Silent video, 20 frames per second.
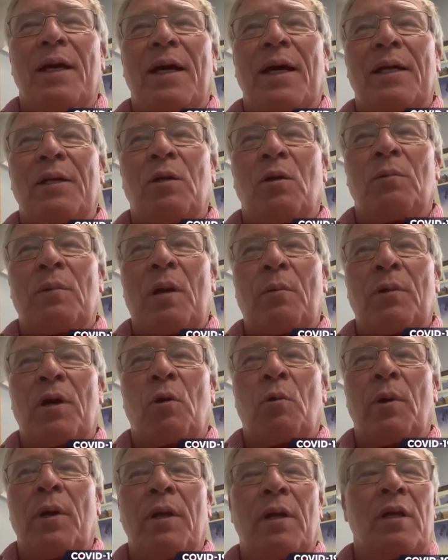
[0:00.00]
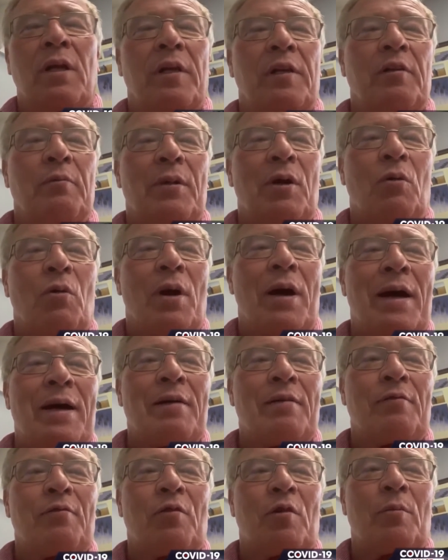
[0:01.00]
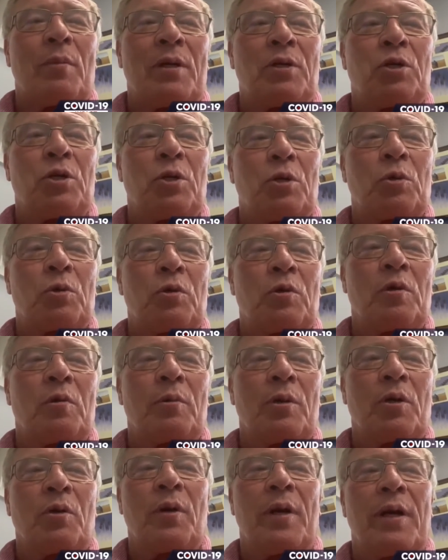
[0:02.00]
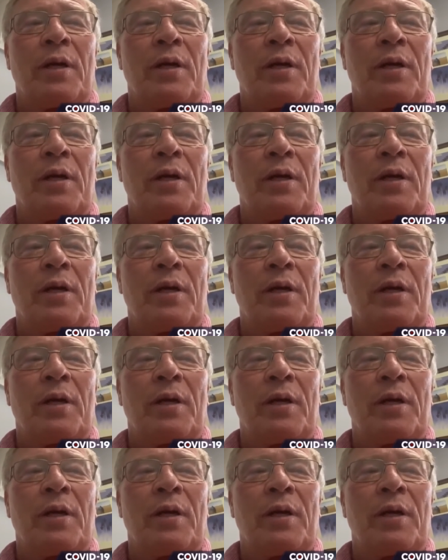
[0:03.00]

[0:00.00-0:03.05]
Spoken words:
I'm not ready to leave my wife or my children or my